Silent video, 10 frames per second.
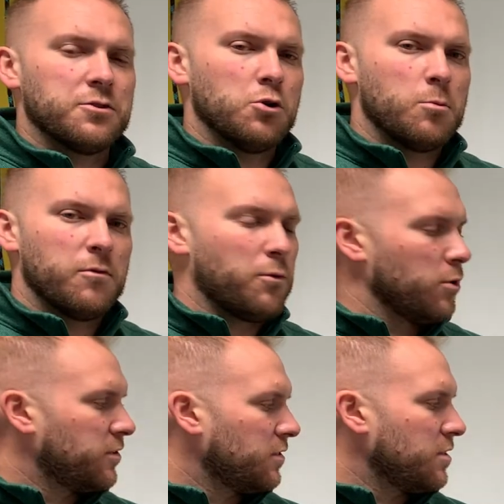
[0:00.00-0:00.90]
the normal
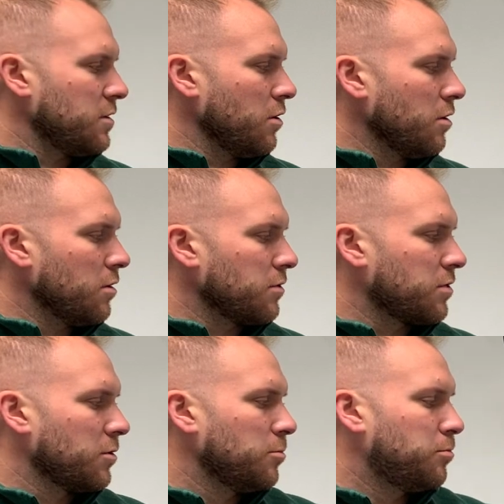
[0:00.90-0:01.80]
force is the
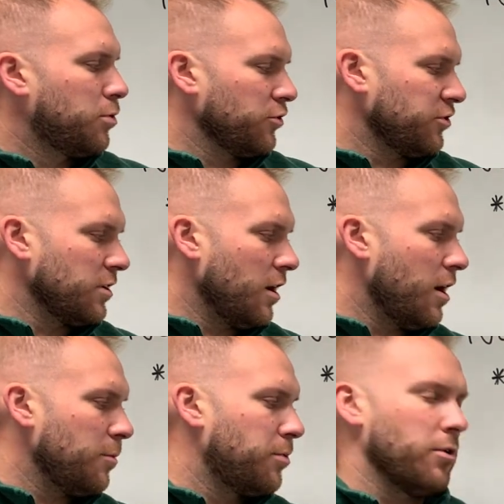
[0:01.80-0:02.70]
earth pushing
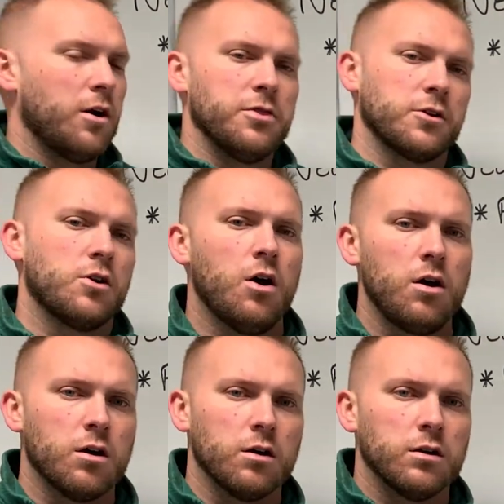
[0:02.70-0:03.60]
up on the
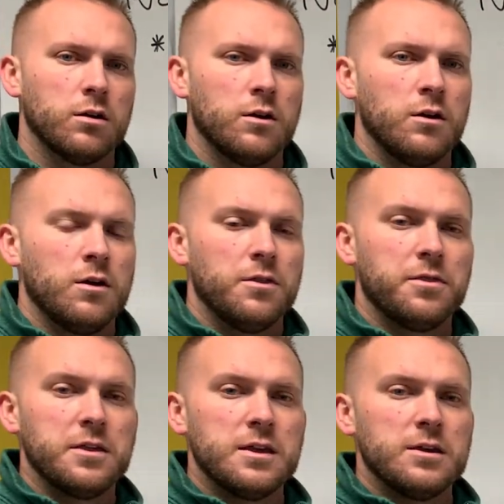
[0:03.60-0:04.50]
car,
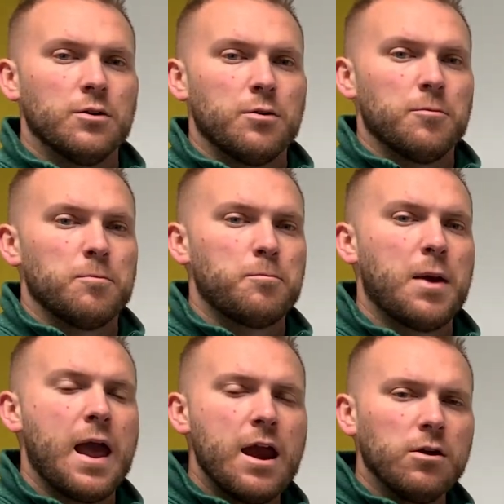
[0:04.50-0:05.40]
the
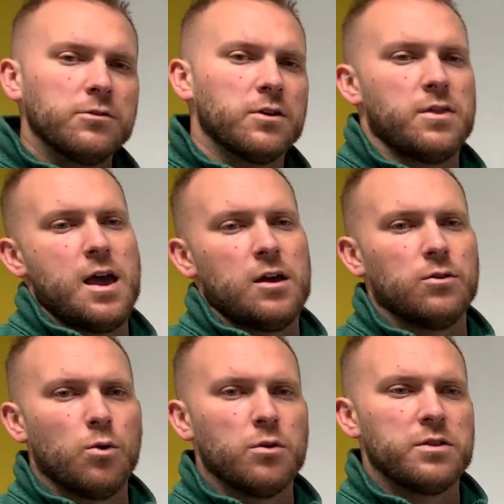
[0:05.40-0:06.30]
pair to that,
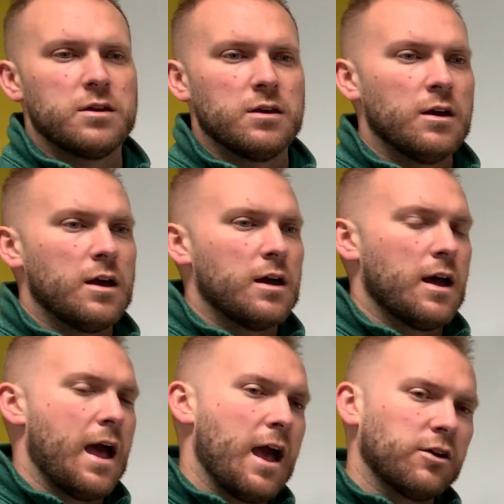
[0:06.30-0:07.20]
or the
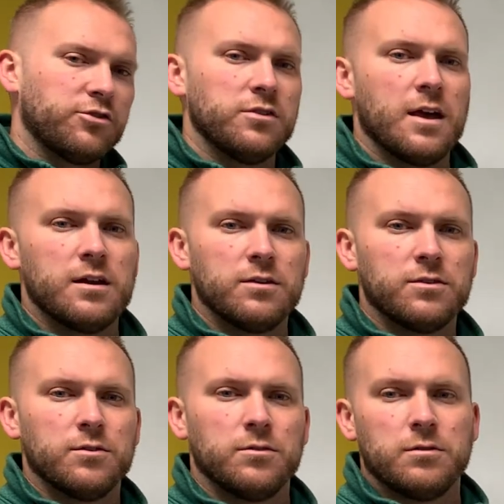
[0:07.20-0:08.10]
action that
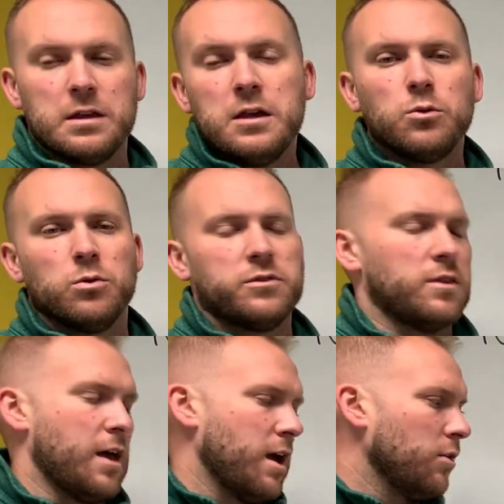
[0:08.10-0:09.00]
is equal to
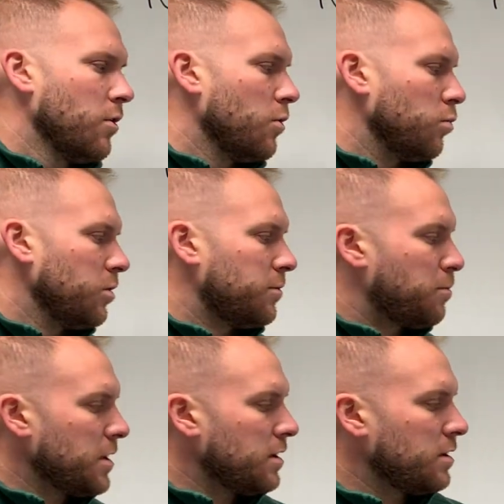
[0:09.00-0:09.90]
that, would
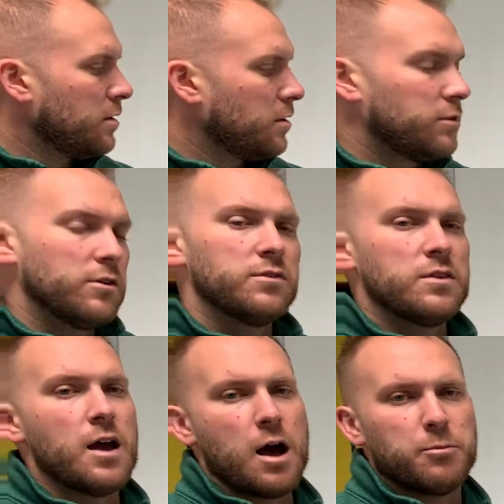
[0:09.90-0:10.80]
be just the
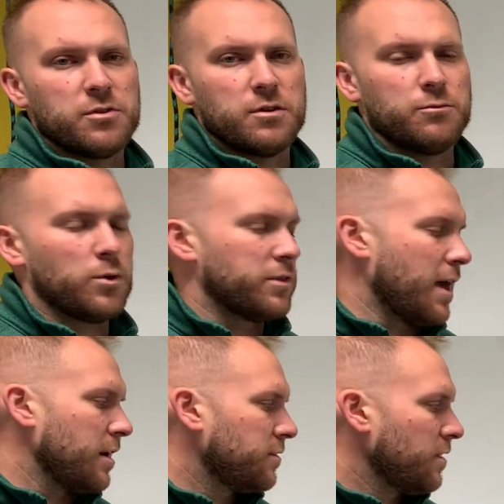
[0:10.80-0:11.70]
opposite of what
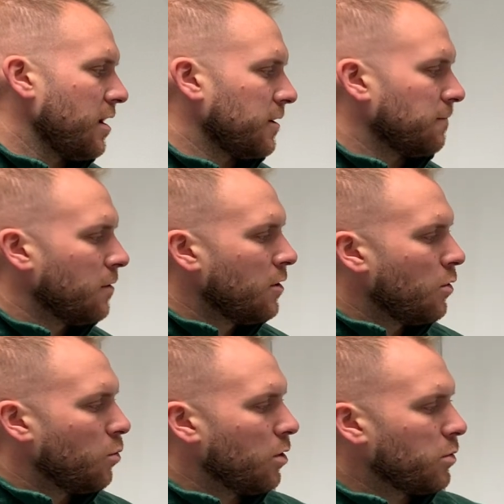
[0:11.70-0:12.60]
that is saying,
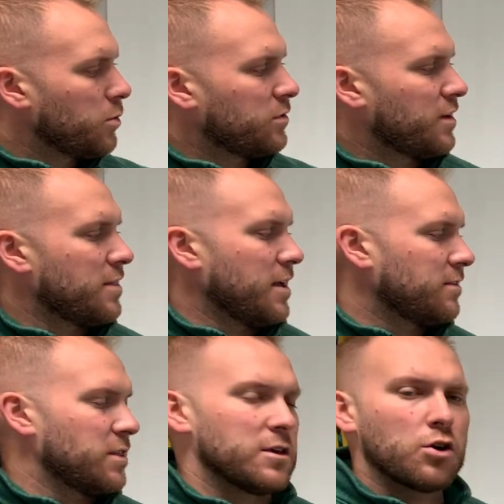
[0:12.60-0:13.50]
where we would say that's
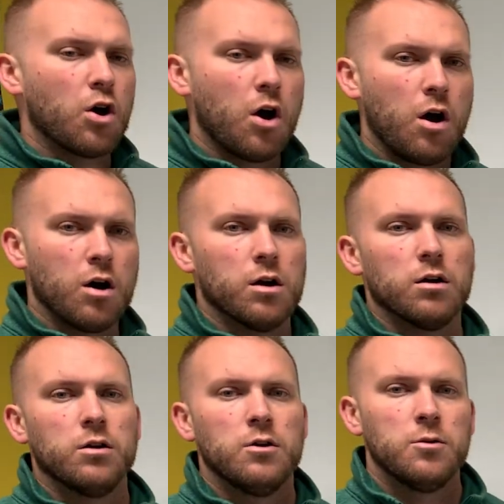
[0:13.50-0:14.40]
the
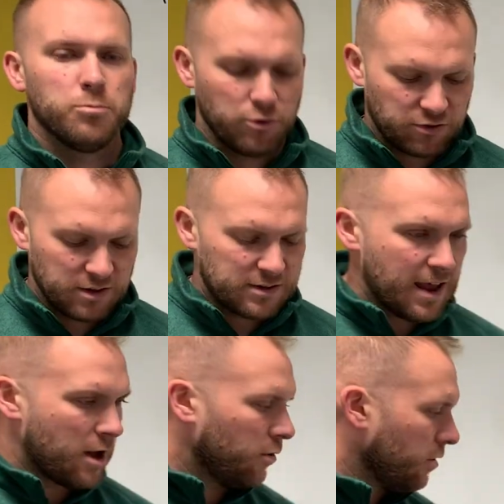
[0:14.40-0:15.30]
car pushing
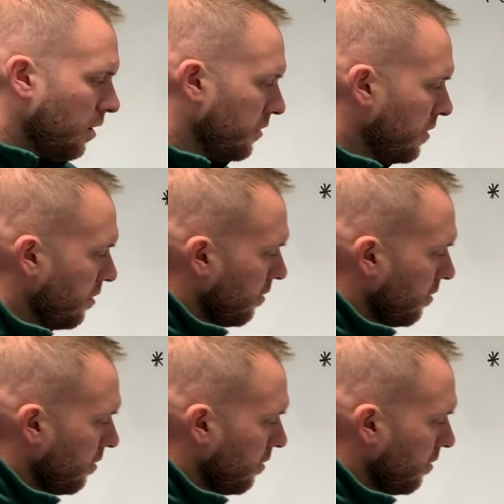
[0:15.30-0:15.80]
down on the